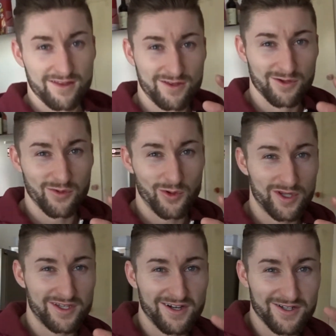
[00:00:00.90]
Good
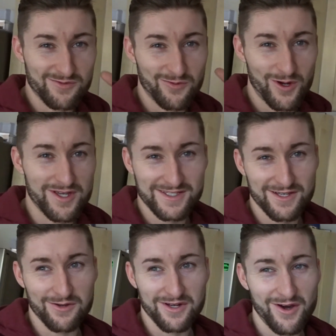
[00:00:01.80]
morning guys, what is
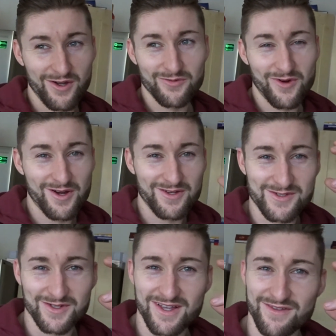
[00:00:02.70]
going on? Welcome to another